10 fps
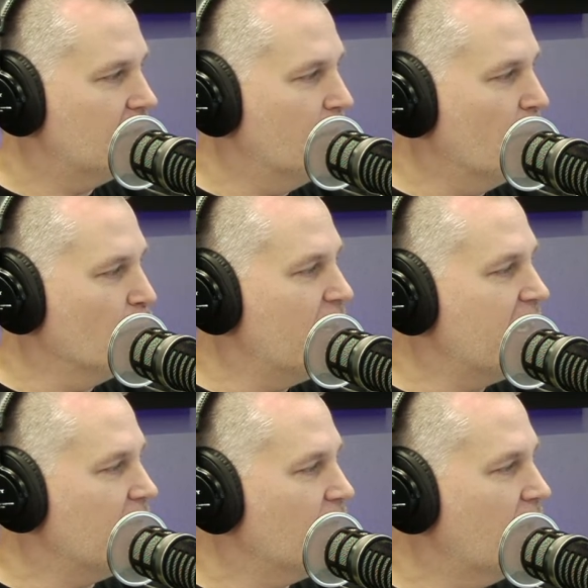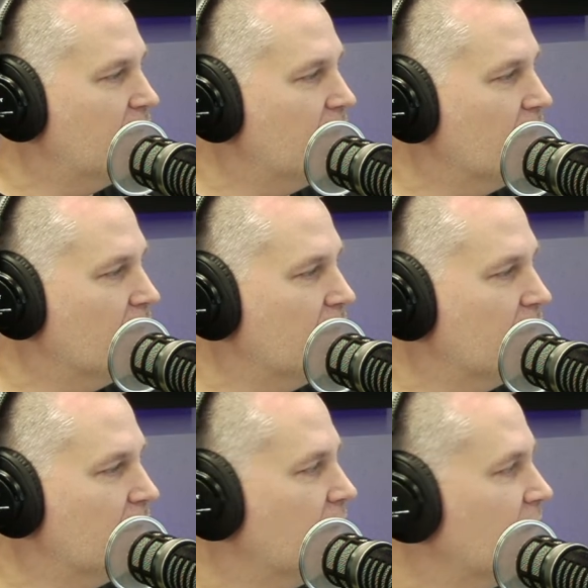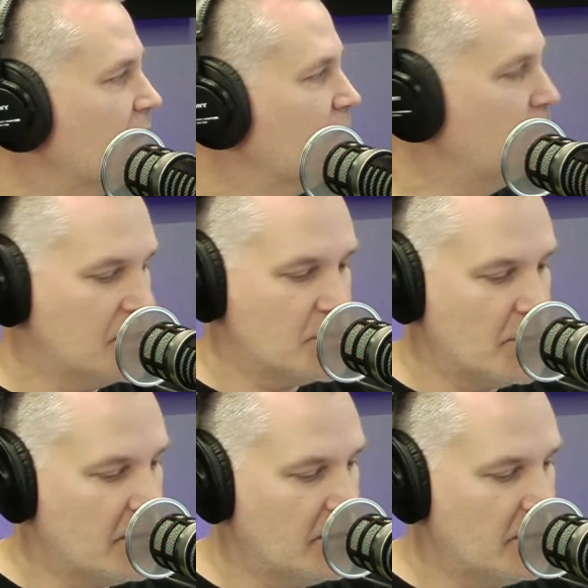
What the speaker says: Marie right there in Pittsburgh.